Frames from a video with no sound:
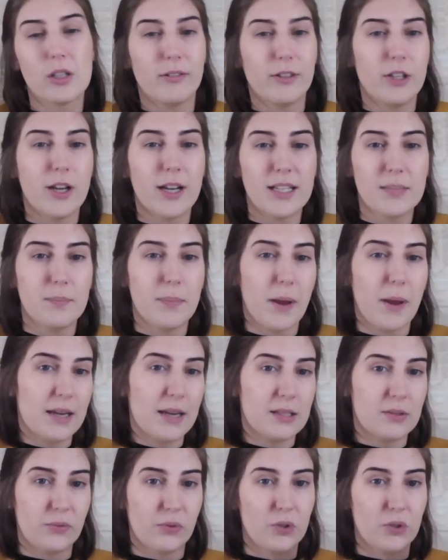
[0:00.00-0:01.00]
are a nice
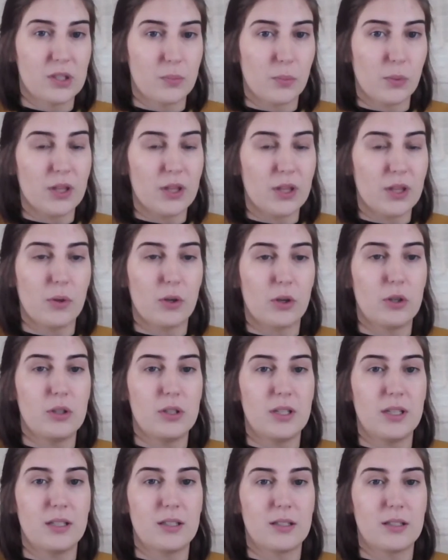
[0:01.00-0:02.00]
base for a smoothie
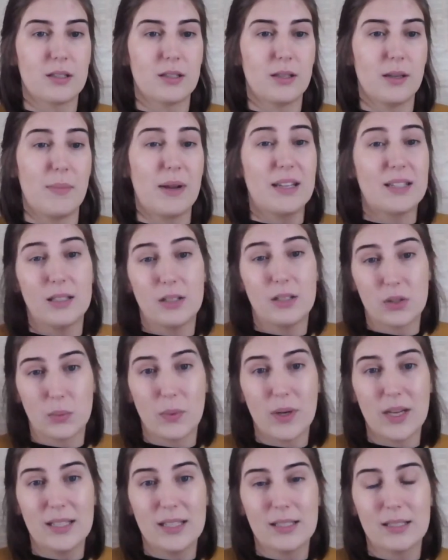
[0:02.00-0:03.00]
because it makes it
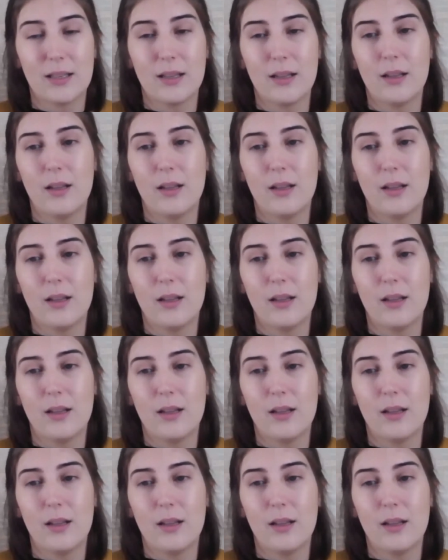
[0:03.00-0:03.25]
sweet.